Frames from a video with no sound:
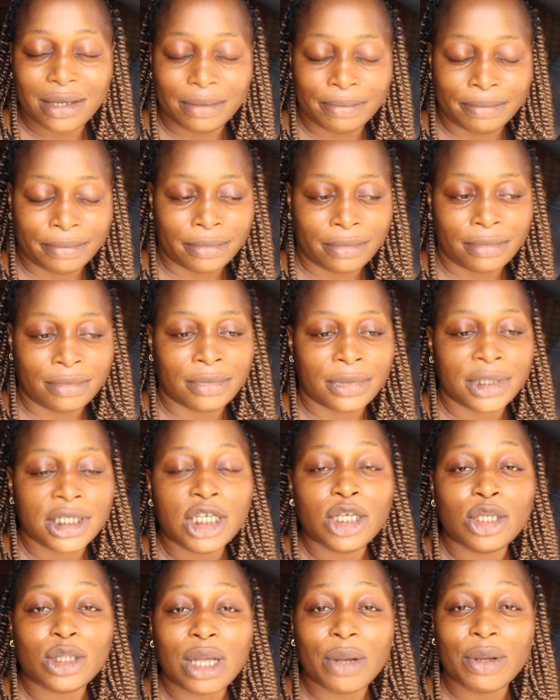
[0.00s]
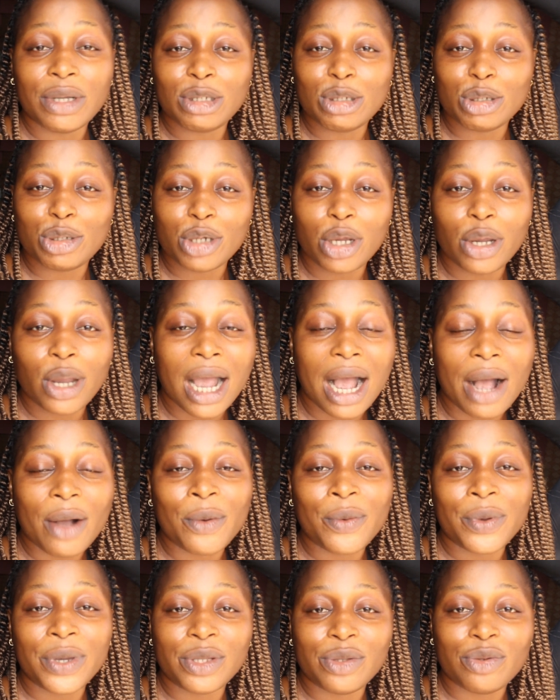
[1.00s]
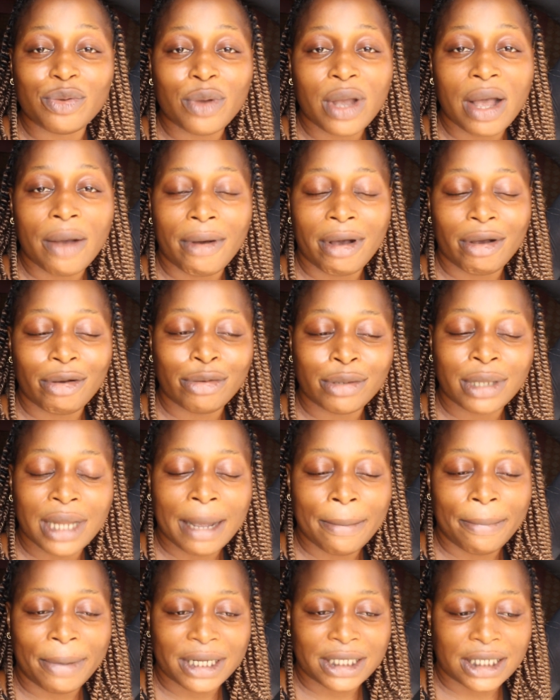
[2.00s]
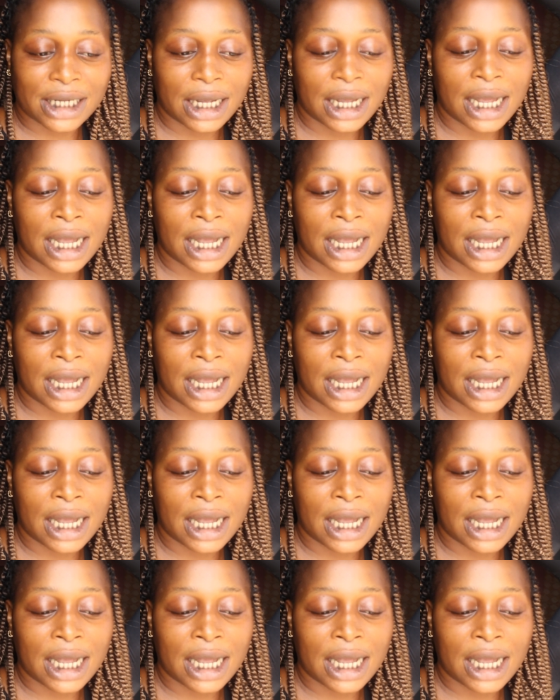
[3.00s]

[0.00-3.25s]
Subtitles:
Mm-hmm. So I want to show you how we do our own Abacha.